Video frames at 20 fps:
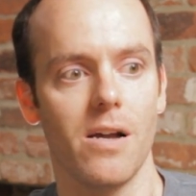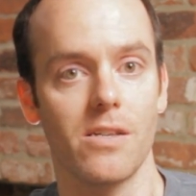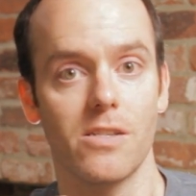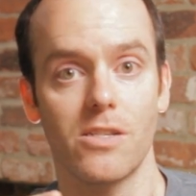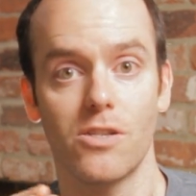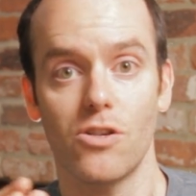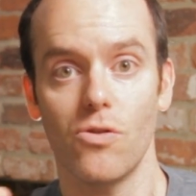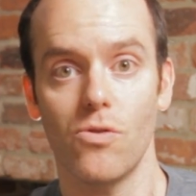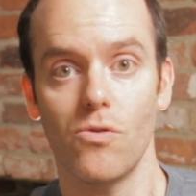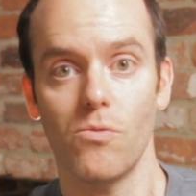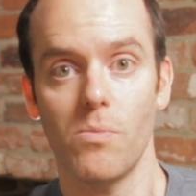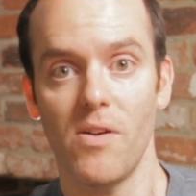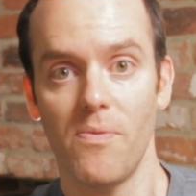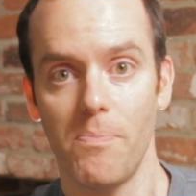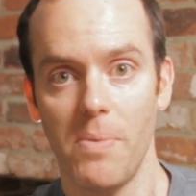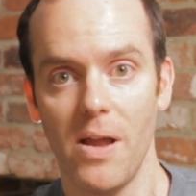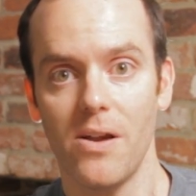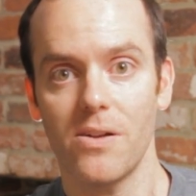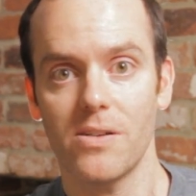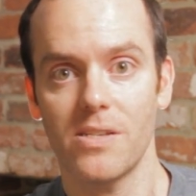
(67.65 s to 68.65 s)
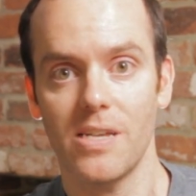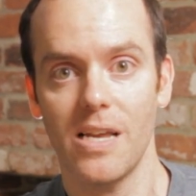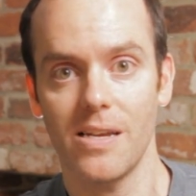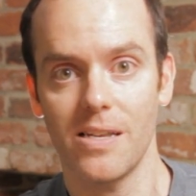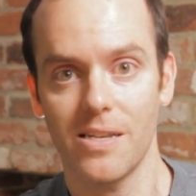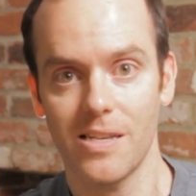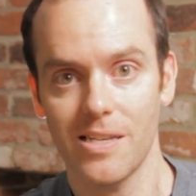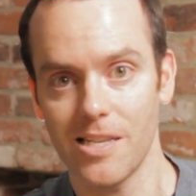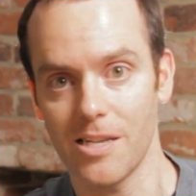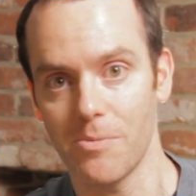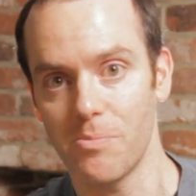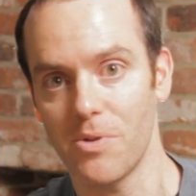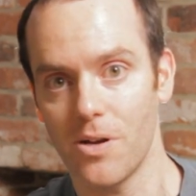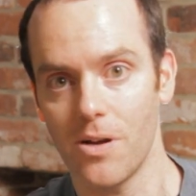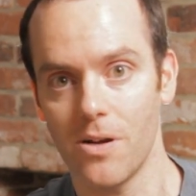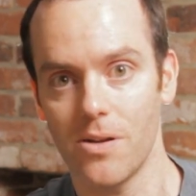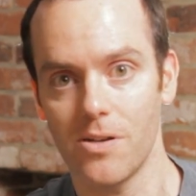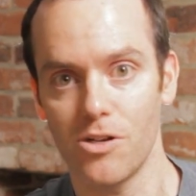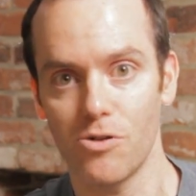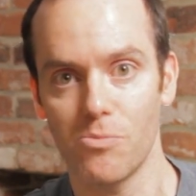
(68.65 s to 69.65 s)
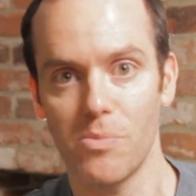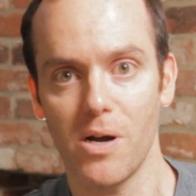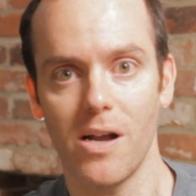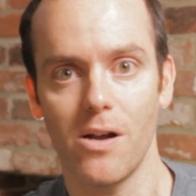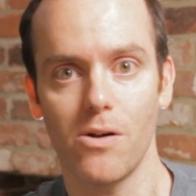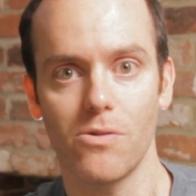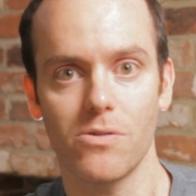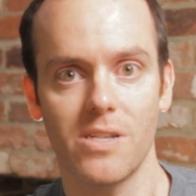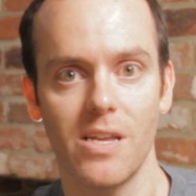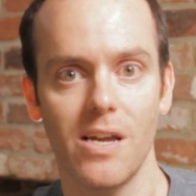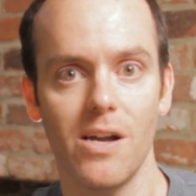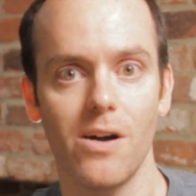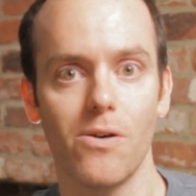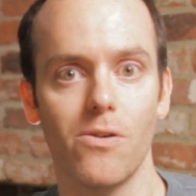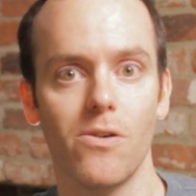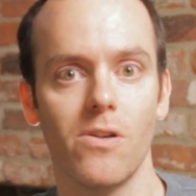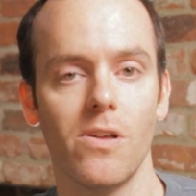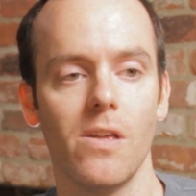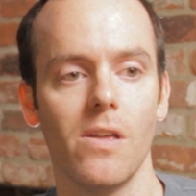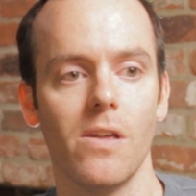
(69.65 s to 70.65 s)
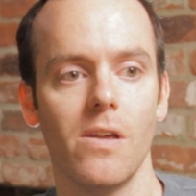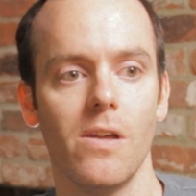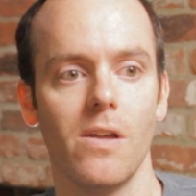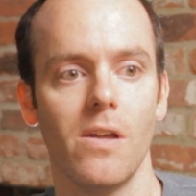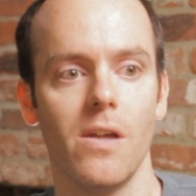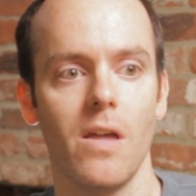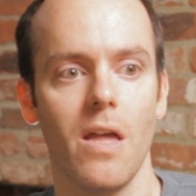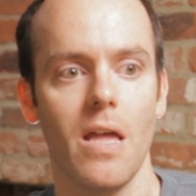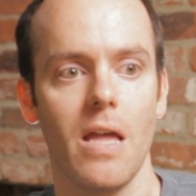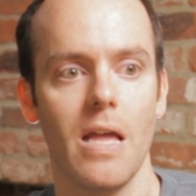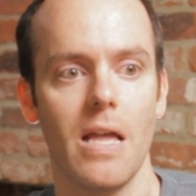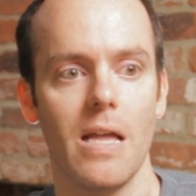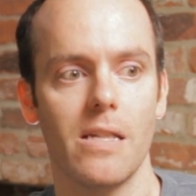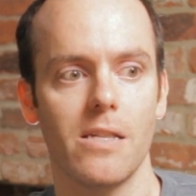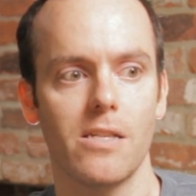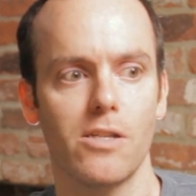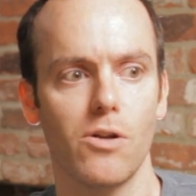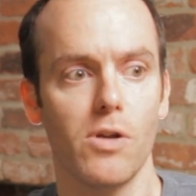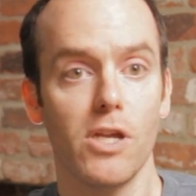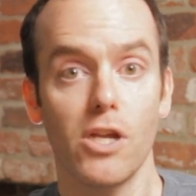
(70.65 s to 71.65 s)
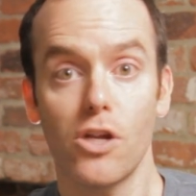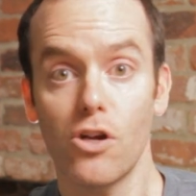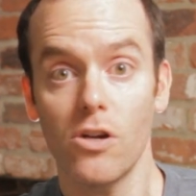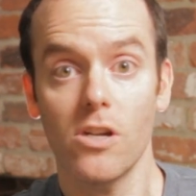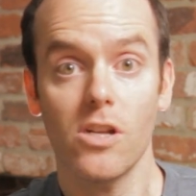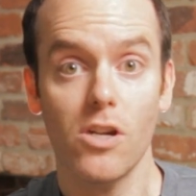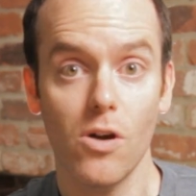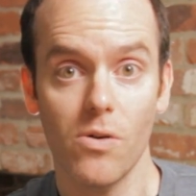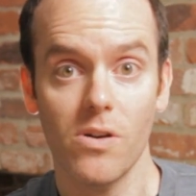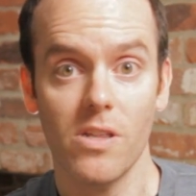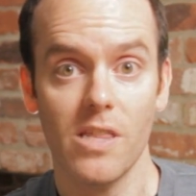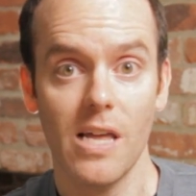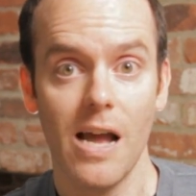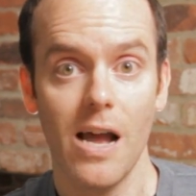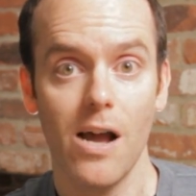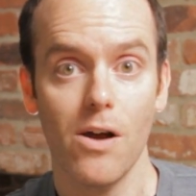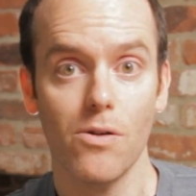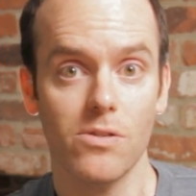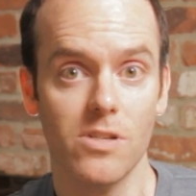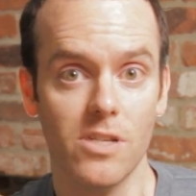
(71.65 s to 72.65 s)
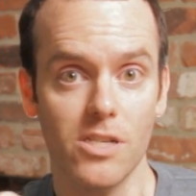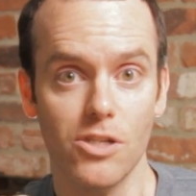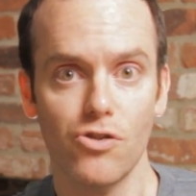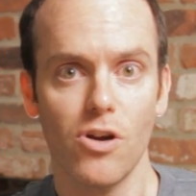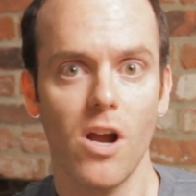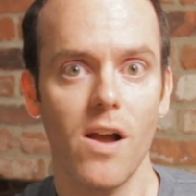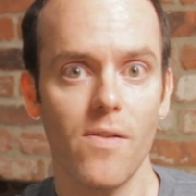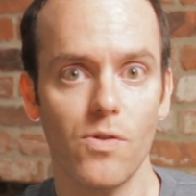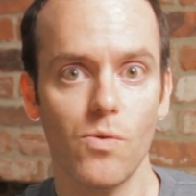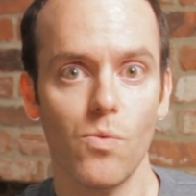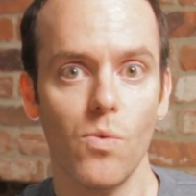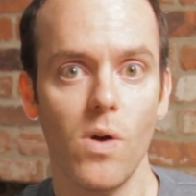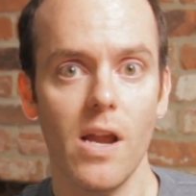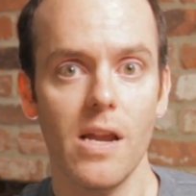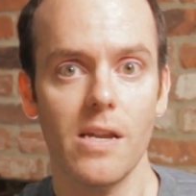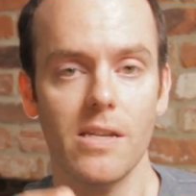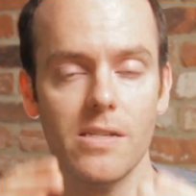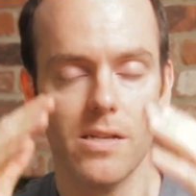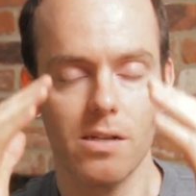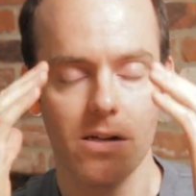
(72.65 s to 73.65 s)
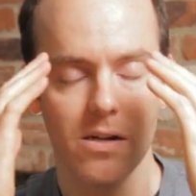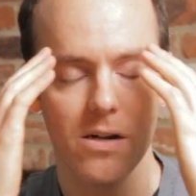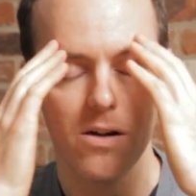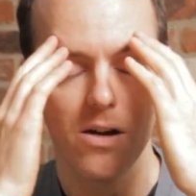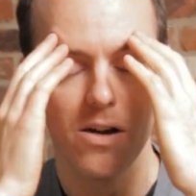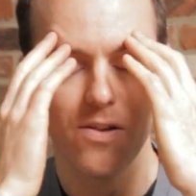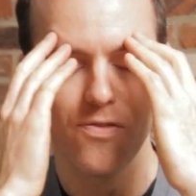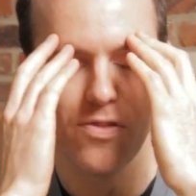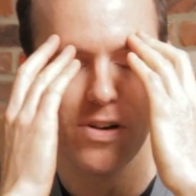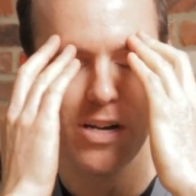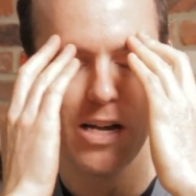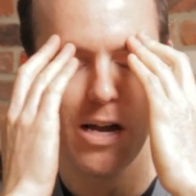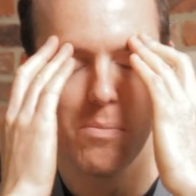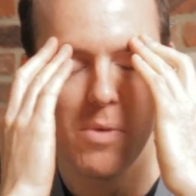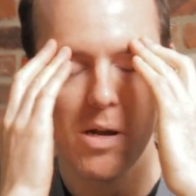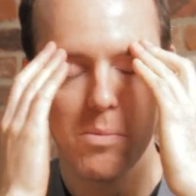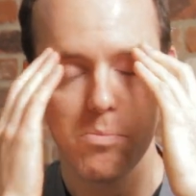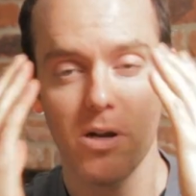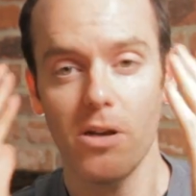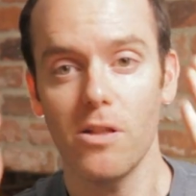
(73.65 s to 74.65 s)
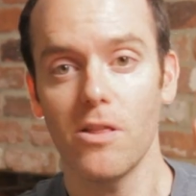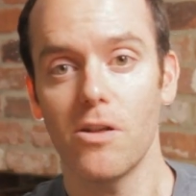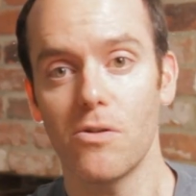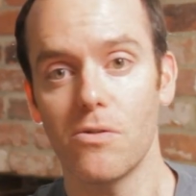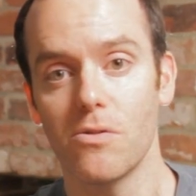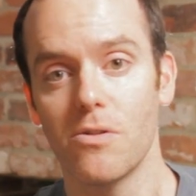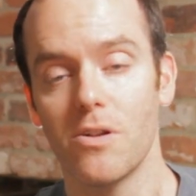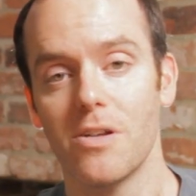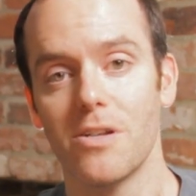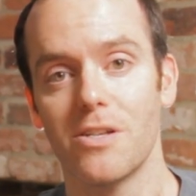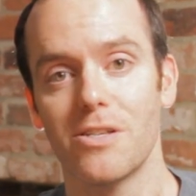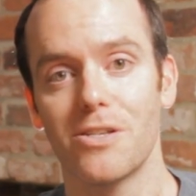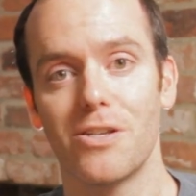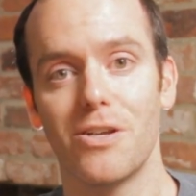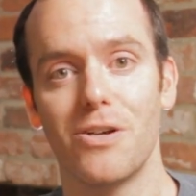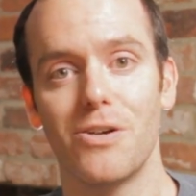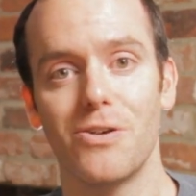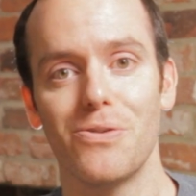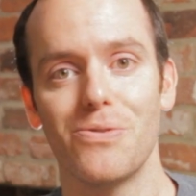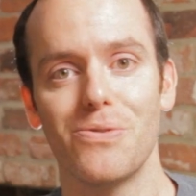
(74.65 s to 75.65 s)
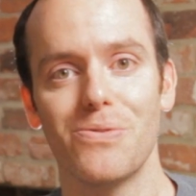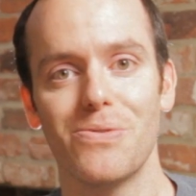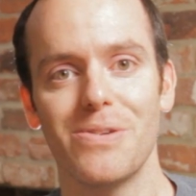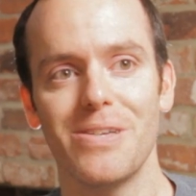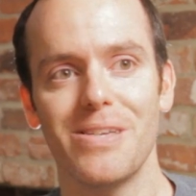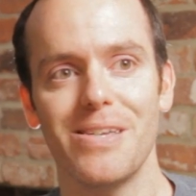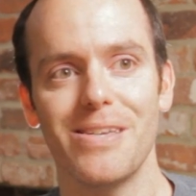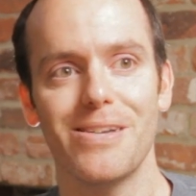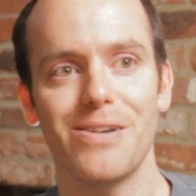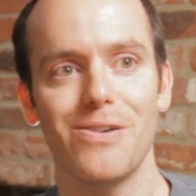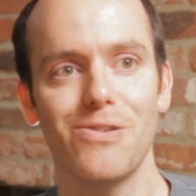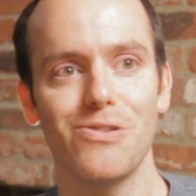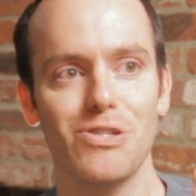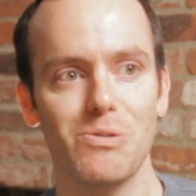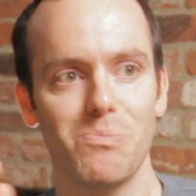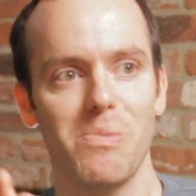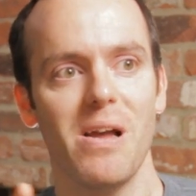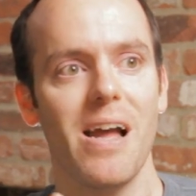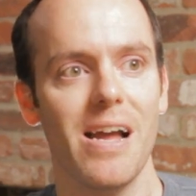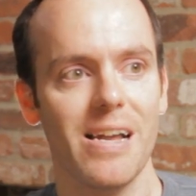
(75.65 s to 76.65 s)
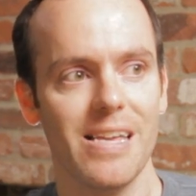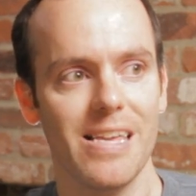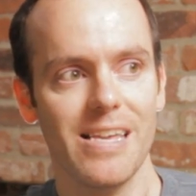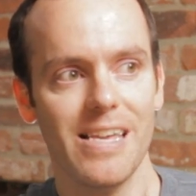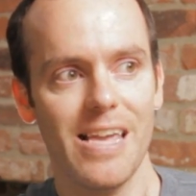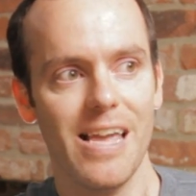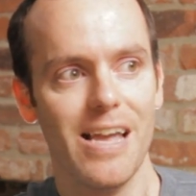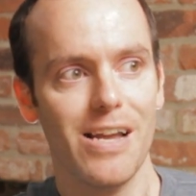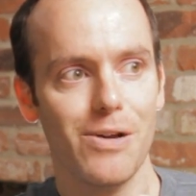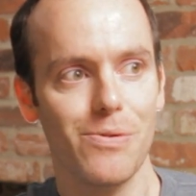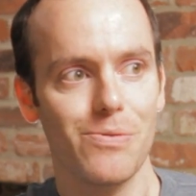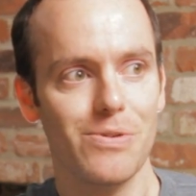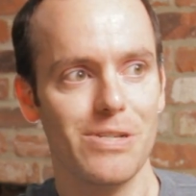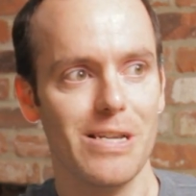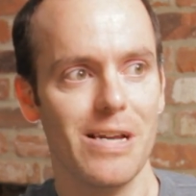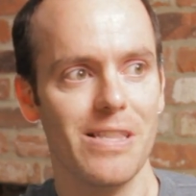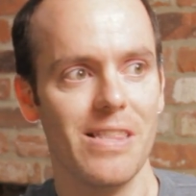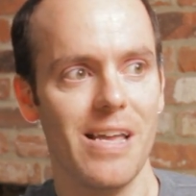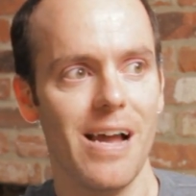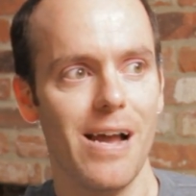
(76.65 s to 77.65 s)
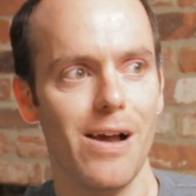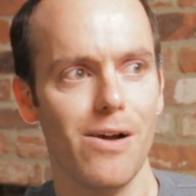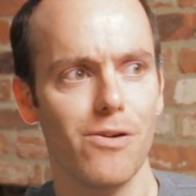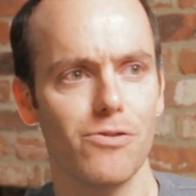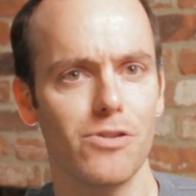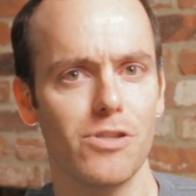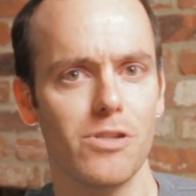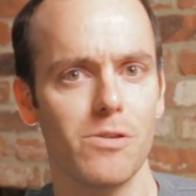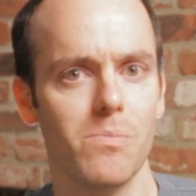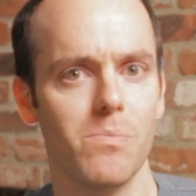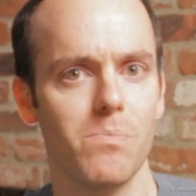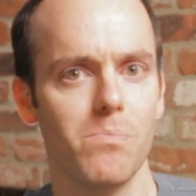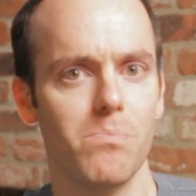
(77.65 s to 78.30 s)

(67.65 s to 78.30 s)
So my parents had to sleep in a nearby hotel. And so he couldn't go into the house. He's driving away and he's like, oh, I forgot my pillow. So he goes back, he can't go inside the house.